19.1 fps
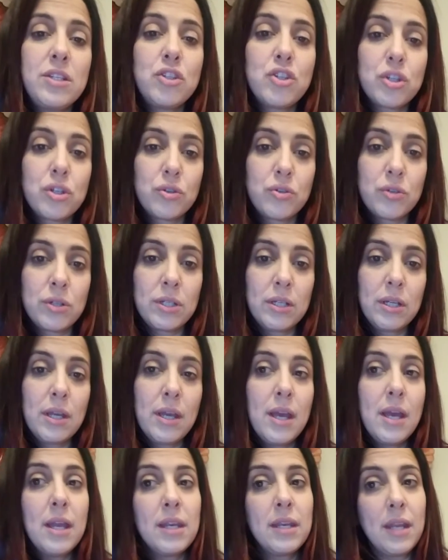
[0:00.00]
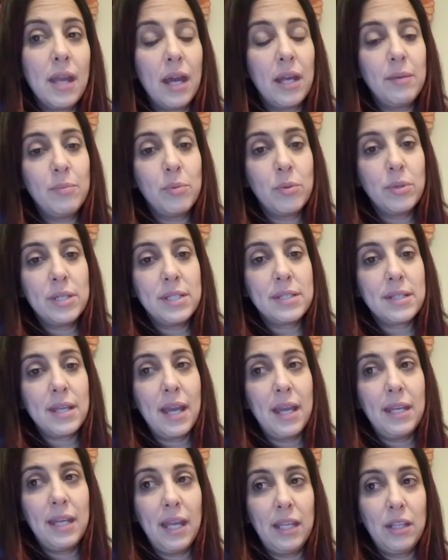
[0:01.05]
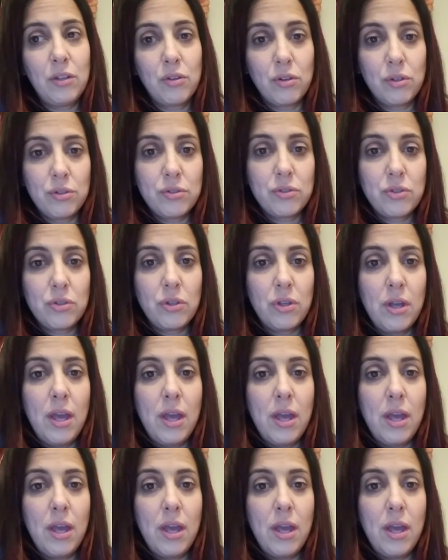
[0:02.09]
children, 9 boys and 8 girls.